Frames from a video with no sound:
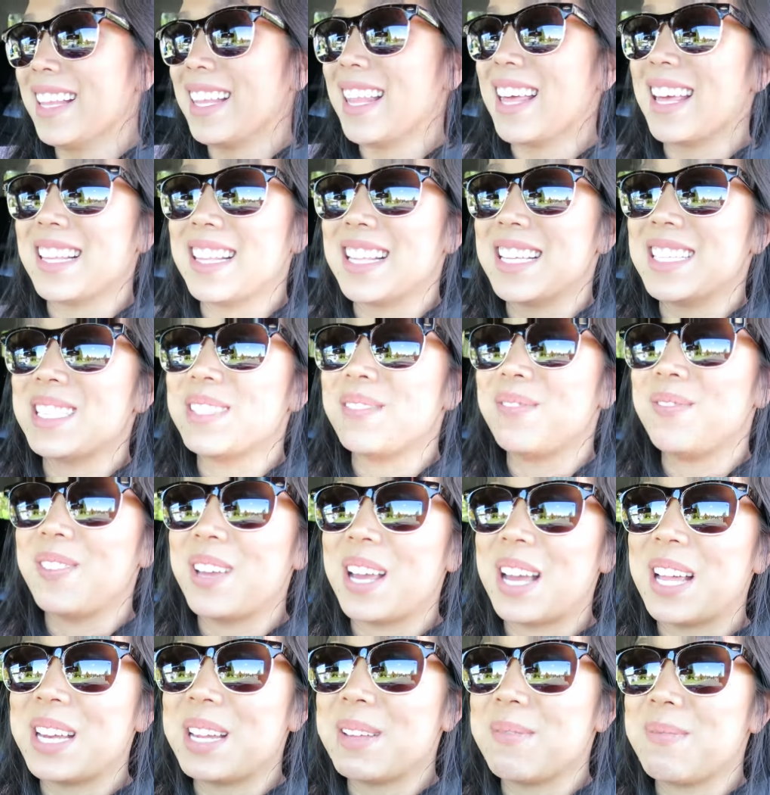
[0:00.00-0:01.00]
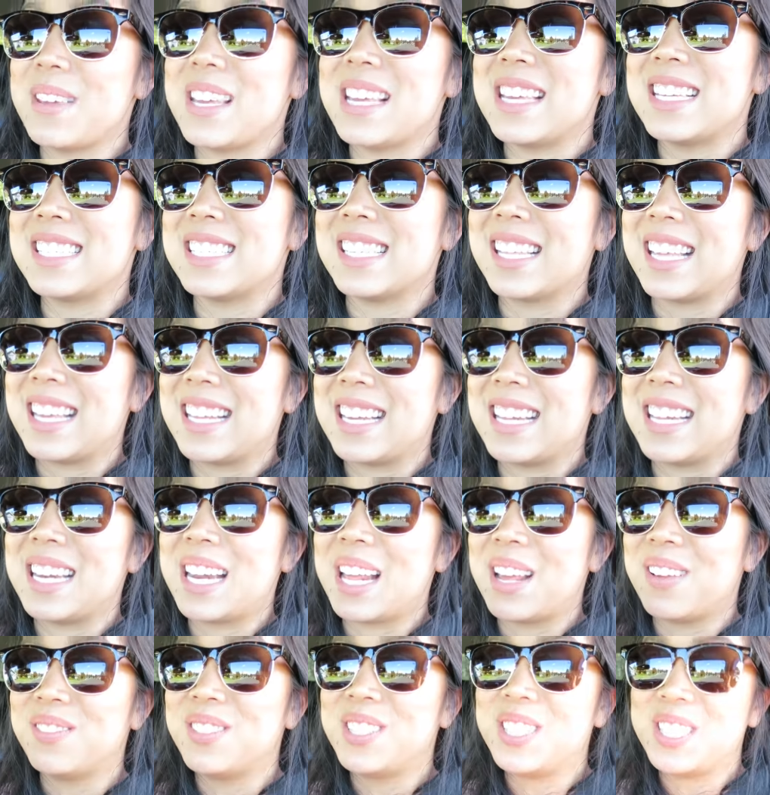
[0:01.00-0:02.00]
like this Vietnamese lady
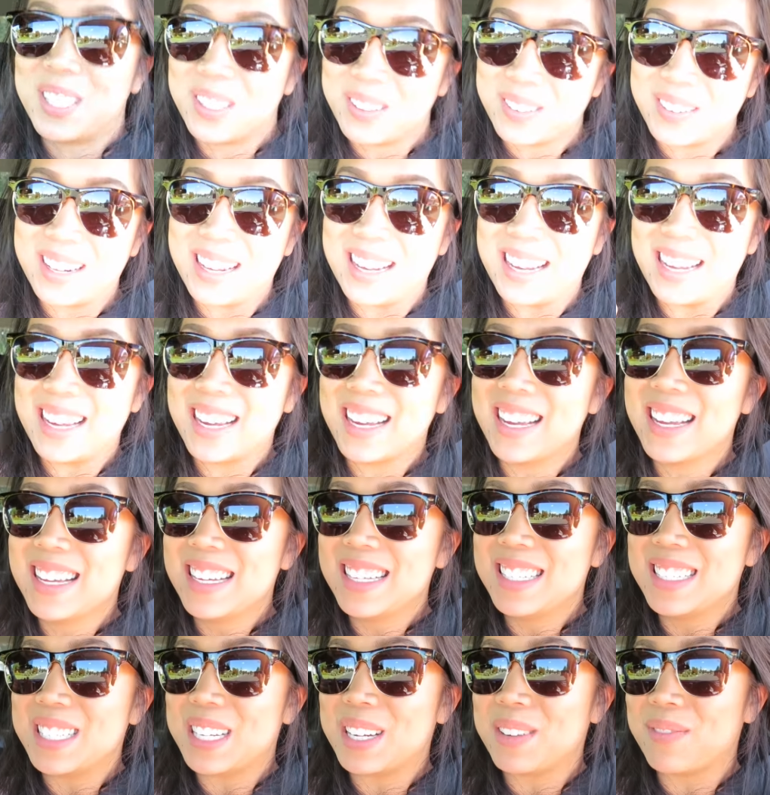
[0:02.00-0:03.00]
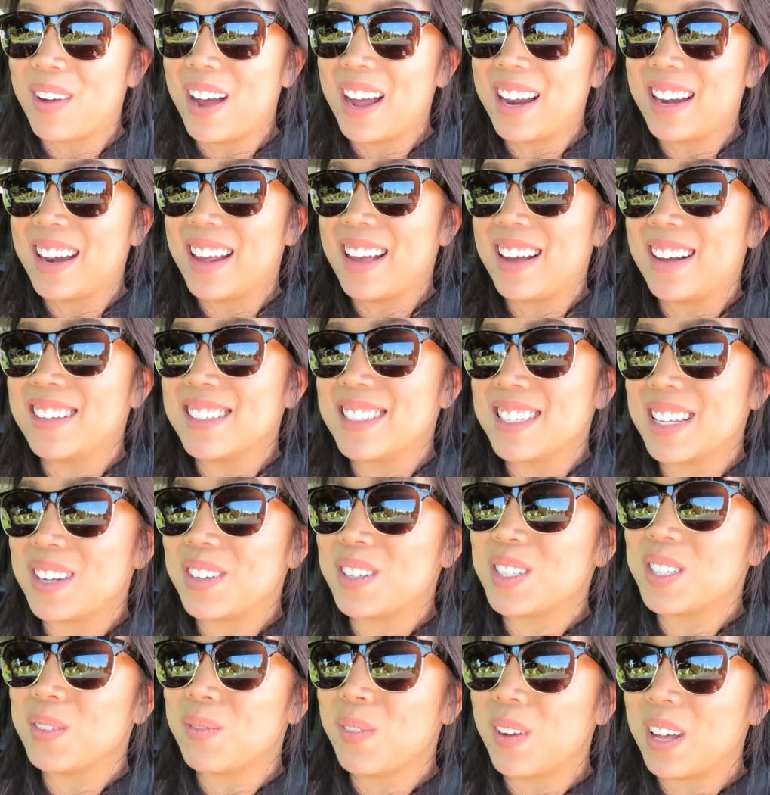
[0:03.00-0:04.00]
named Judy did my nails and
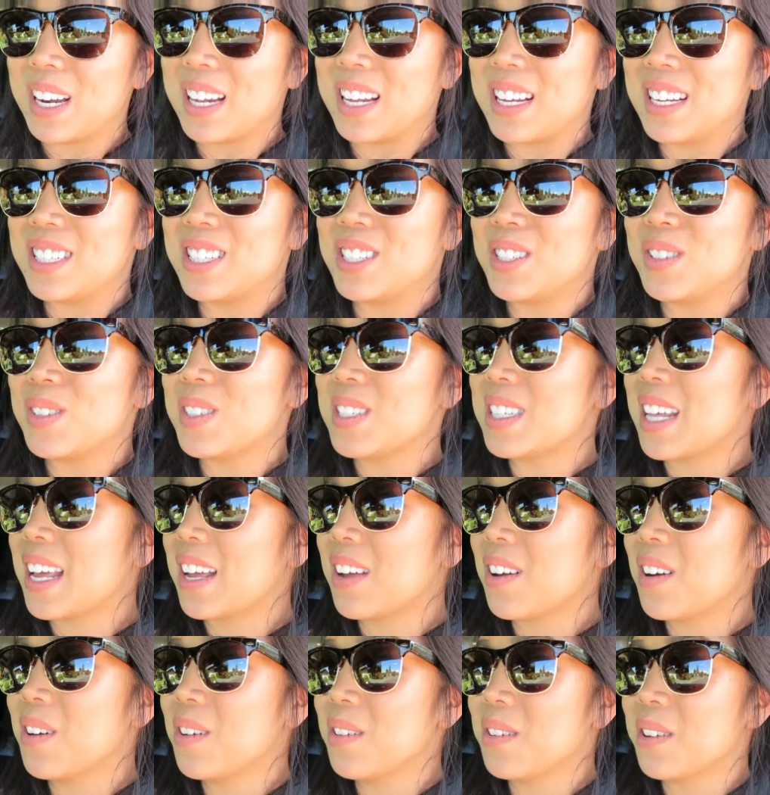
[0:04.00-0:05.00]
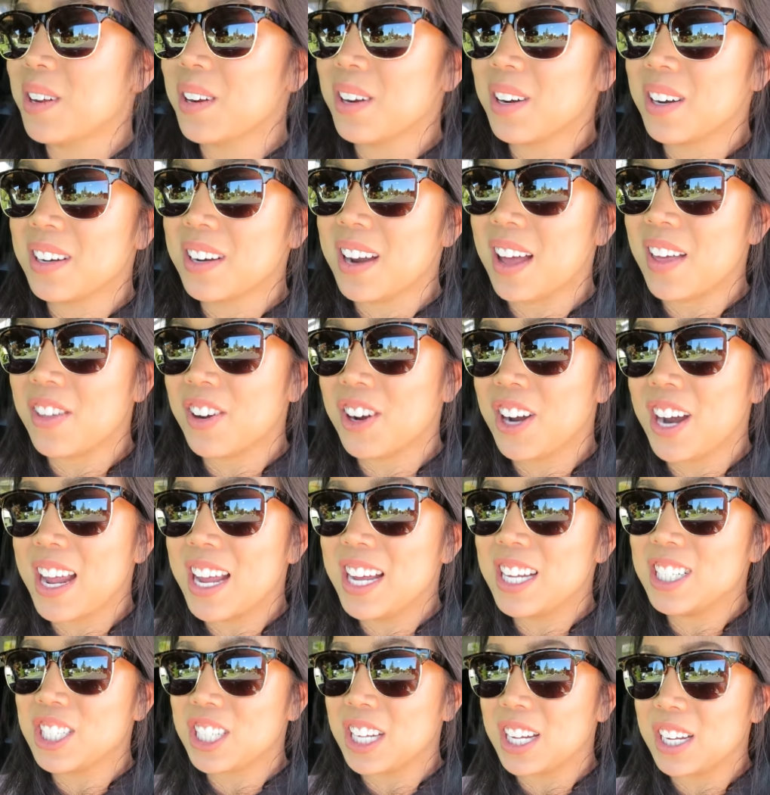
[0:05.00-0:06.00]
it was funny. She was like, oh, you're another
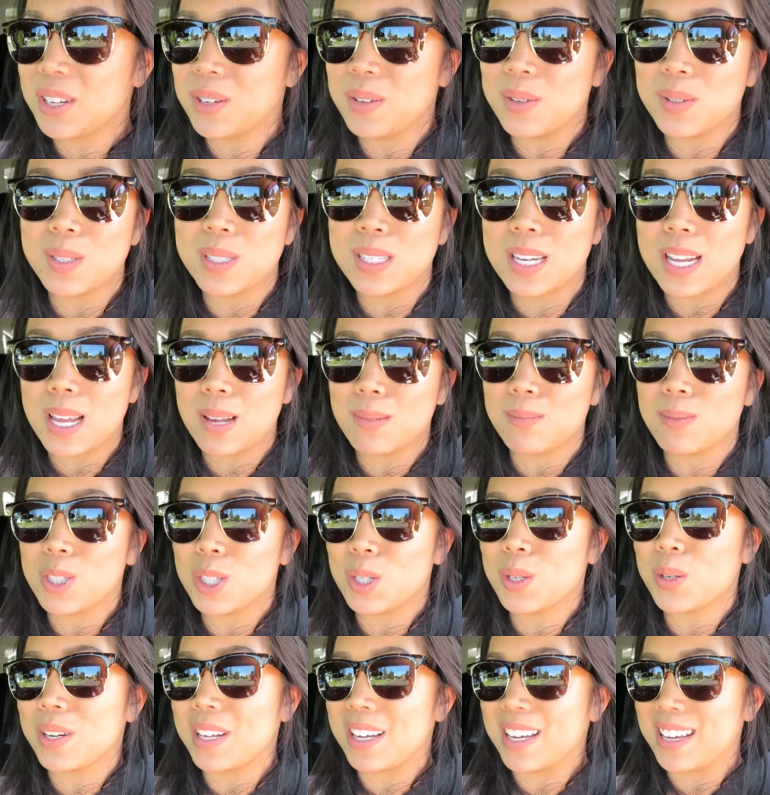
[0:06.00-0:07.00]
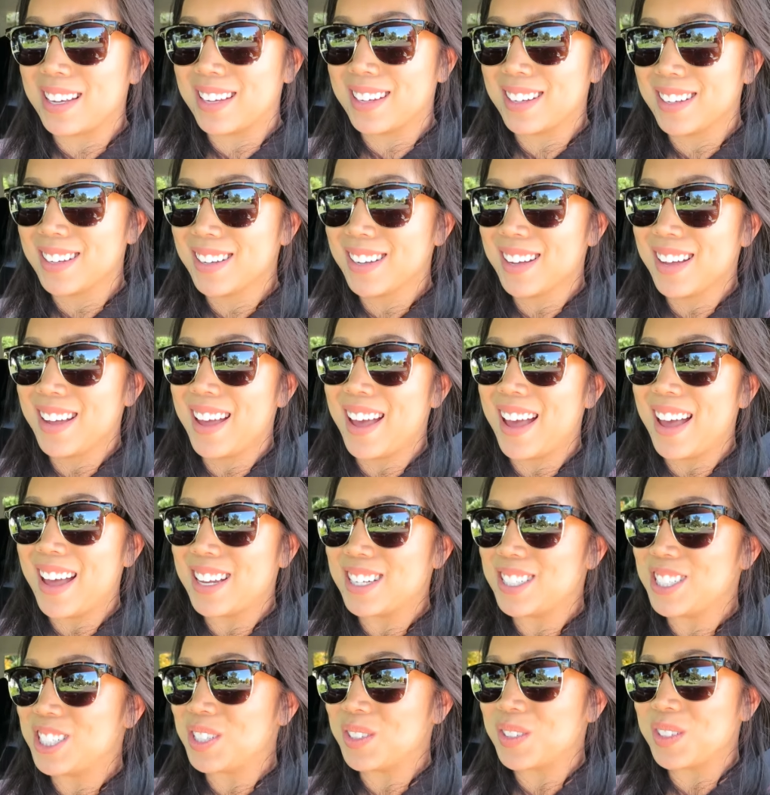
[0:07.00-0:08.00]
Asian who's named Judy.
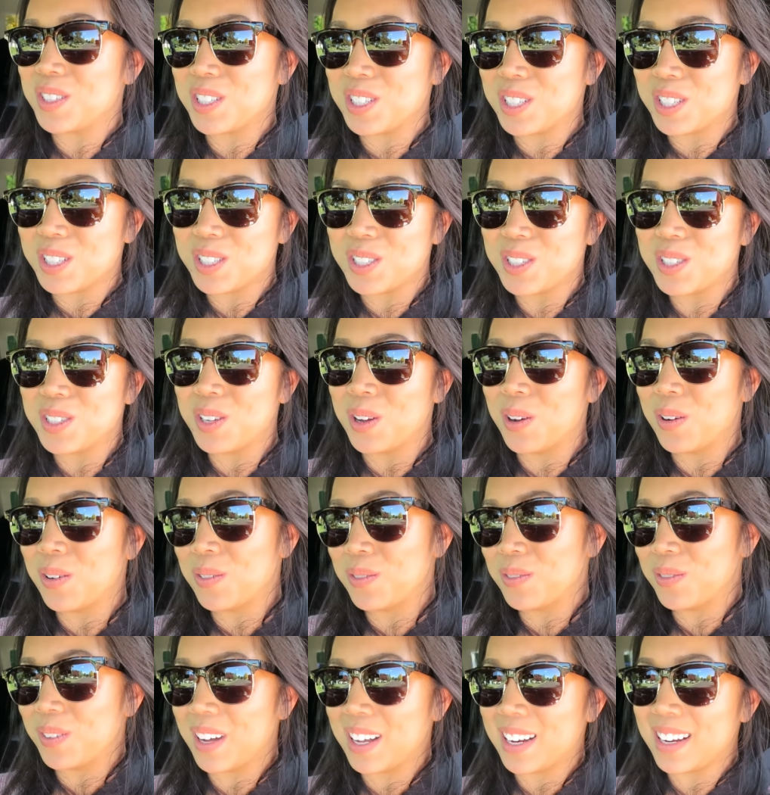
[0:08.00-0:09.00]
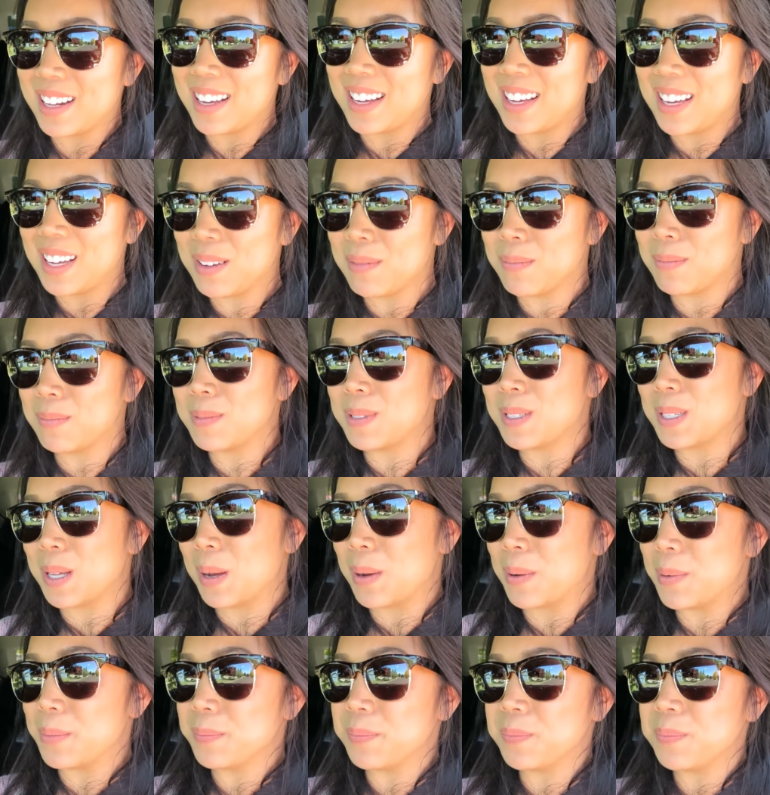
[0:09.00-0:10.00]
And she was just so funny.
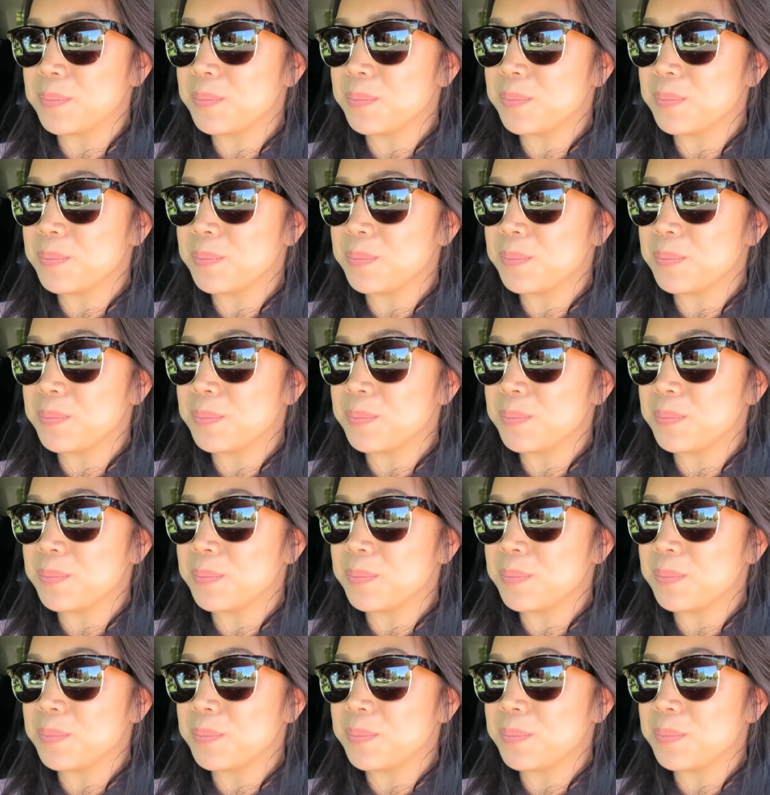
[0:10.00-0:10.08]
So